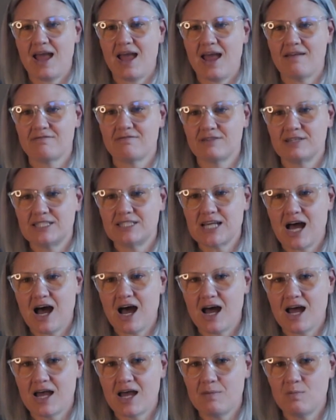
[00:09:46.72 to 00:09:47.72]
every
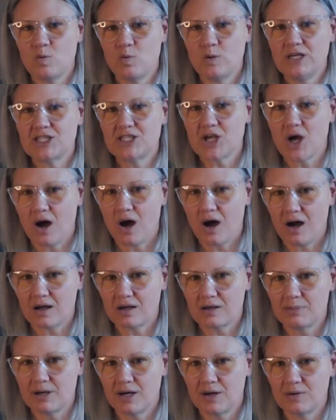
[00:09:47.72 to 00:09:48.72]
time we
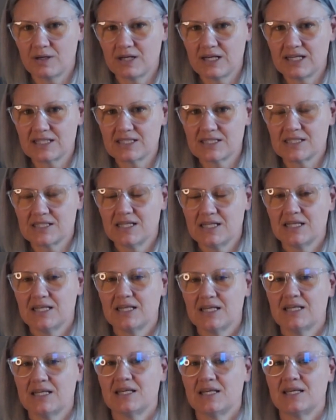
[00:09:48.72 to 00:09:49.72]
talk about it,
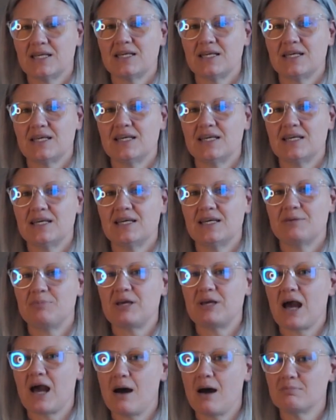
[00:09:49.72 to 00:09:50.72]
it
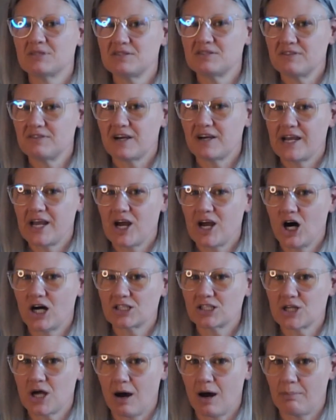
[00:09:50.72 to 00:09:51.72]
becomes a very
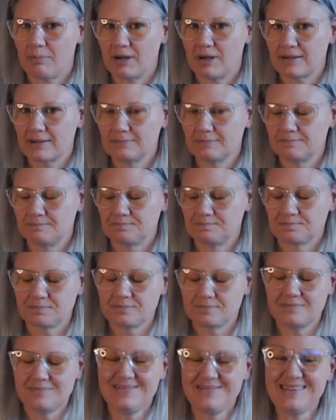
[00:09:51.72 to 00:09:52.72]
hot topic.
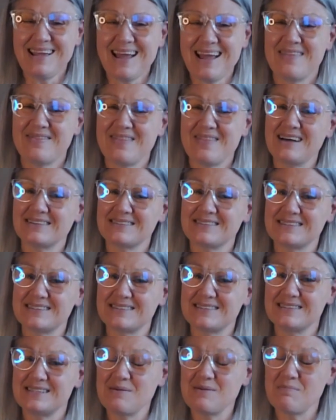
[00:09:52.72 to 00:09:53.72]
And
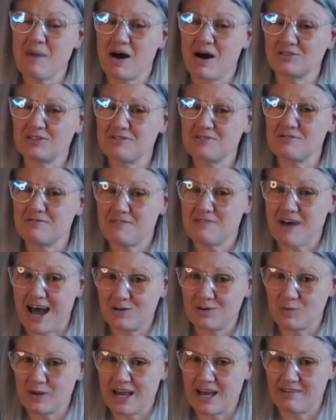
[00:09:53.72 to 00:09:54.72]
that's the amount of
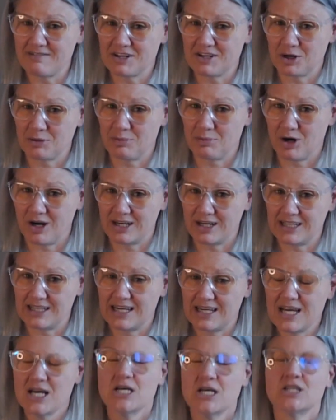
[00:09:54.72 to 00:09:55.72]
fat we have in our
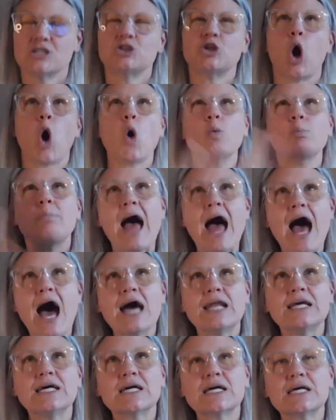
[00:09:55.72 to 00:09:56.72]
body. Don't
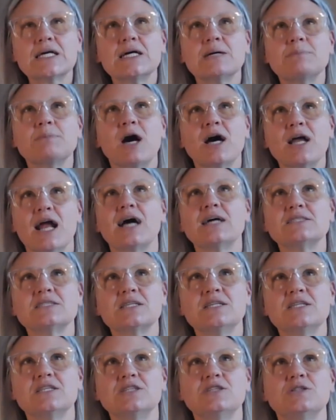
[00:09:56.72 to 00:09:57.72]
panic. I'm not
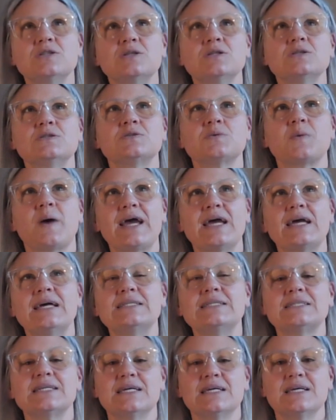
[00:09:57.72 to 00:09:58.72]
asking you to lose
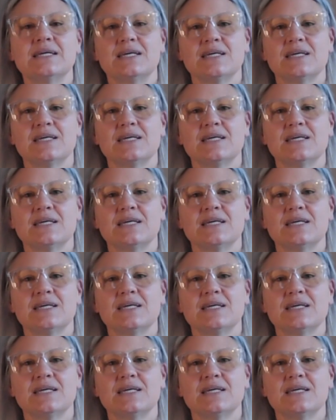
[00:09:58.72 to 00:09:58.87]
weight,